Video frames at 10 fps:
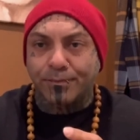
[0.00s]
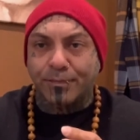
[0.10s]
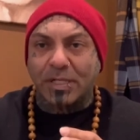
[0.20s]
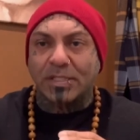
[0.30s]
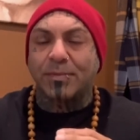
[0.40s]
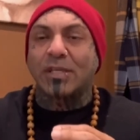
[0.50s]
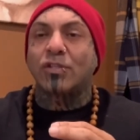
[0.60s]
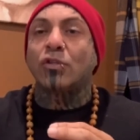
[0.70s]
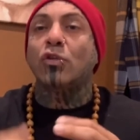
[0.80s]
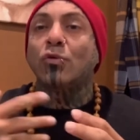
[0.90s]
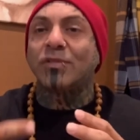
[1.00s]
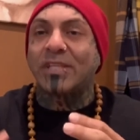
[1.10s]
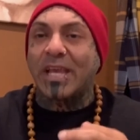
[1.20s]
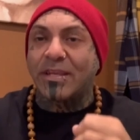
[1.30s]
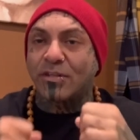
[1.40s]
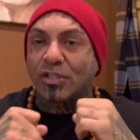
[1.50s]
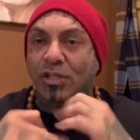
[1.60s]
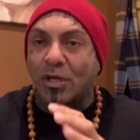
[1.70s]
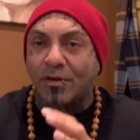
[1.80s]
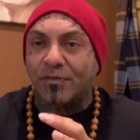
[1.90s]
Because he begins to use the
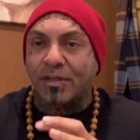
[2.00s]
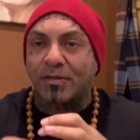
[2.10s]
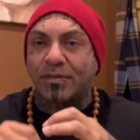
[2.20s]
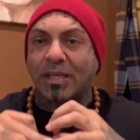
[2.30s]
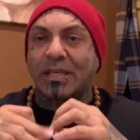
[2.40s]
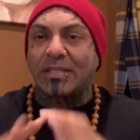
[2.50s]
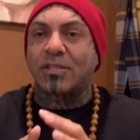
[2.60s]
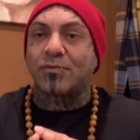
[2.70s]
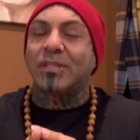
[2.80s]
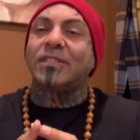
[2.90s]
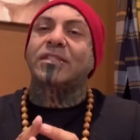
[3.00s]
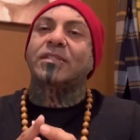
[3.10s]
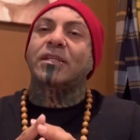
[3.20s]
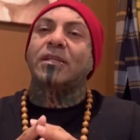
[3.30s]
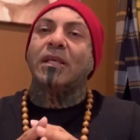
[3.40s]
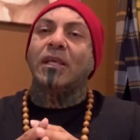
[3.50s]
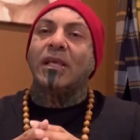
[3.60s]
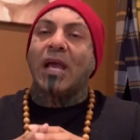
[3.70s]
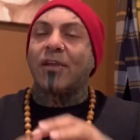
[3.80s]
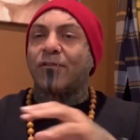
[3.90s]
energy of the thing as it releases it.
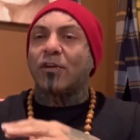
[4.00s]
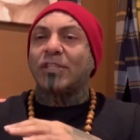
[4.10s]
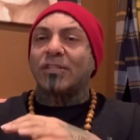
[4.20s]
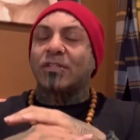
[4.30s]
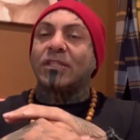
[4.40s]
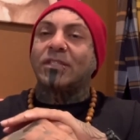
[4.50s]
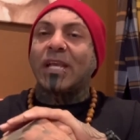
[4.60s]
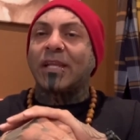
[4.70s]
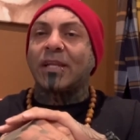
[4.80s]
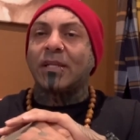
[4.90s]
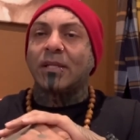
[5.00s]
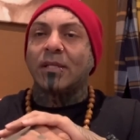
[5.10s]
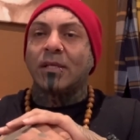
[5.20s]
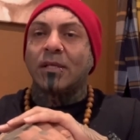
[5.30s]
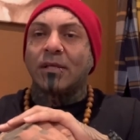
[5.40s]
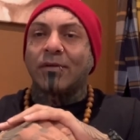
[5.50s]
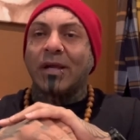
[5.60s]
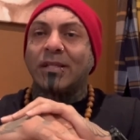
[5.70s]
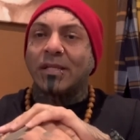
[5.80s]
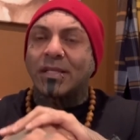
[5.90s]
At first, he has to contain it.
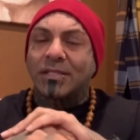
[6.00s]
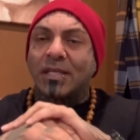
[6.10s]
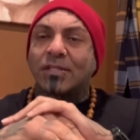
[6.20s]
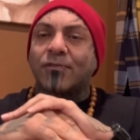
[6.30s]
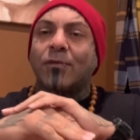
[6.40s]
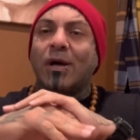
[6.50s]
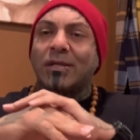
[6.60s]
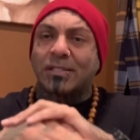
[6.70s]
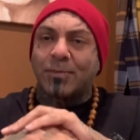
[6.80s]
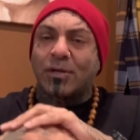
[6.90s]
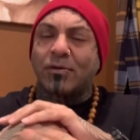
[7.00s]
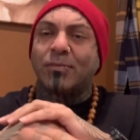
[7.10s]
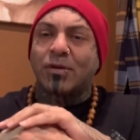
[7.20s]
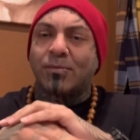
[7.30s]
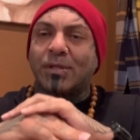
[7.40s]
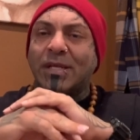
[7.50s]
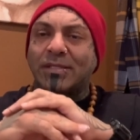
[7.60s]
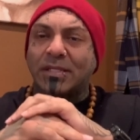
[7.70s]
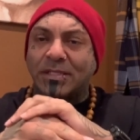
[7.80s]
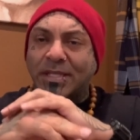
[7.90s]
Right? Then he contains it for a while. It gets better and better and better. As
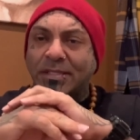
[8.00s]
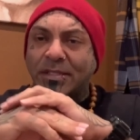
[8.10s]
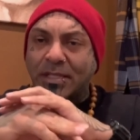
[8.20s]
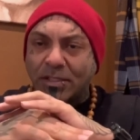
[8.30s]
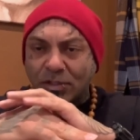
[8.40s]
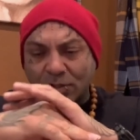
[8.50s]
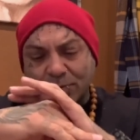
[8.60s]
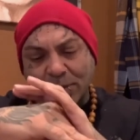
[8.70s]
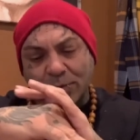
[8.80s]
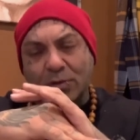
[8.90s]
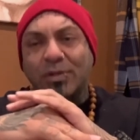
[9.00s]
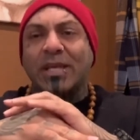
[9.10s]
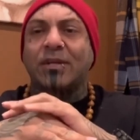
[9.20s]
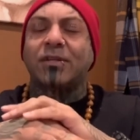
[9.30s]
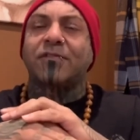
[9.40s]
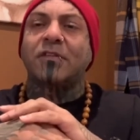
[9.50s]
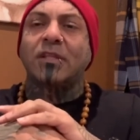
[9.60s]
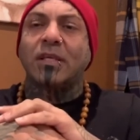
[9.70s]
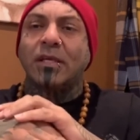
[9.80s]
he contains it, then he starts to be able to look at it differently.